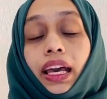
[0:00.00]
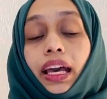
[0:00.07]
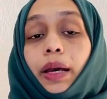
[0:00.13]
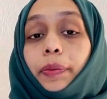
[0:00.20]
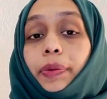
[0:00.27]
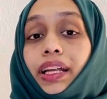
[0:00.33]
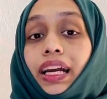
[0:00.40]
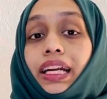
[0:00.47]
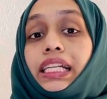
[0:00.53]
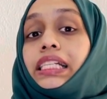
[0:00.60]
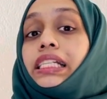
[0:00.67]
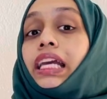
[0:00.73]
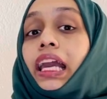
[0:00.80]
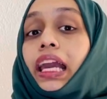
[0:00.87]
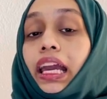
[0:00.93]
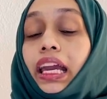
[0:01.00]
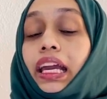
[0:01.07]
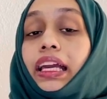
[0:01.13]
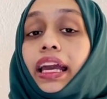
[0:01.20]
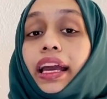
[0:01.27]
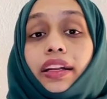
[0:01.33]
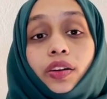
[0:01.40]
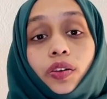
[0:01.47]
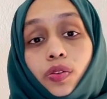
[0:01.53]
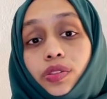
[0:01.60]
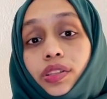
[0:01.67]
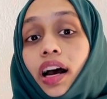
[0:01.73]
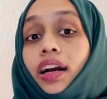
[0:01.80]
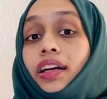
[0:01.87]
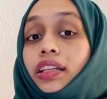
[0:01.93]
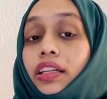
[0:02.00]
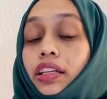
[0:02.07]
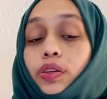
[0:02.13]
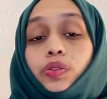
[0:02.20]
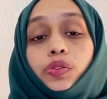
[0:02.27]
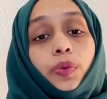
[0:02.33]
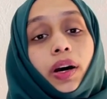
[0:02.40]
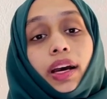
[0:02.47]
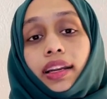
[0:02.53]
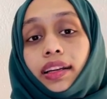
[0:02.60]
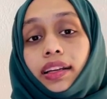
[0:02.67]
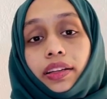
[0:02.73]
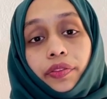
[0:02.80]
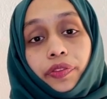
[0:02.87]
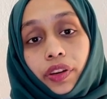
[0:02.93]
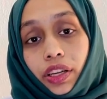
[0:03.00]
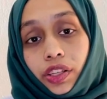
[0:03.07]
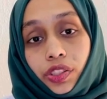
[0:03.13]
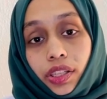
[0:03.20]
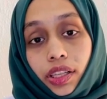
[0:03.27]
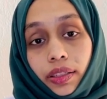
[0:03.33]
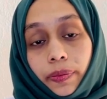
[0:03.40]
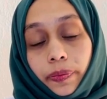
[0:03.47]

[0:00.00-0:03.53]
hepatitis A can cause acute viral infection,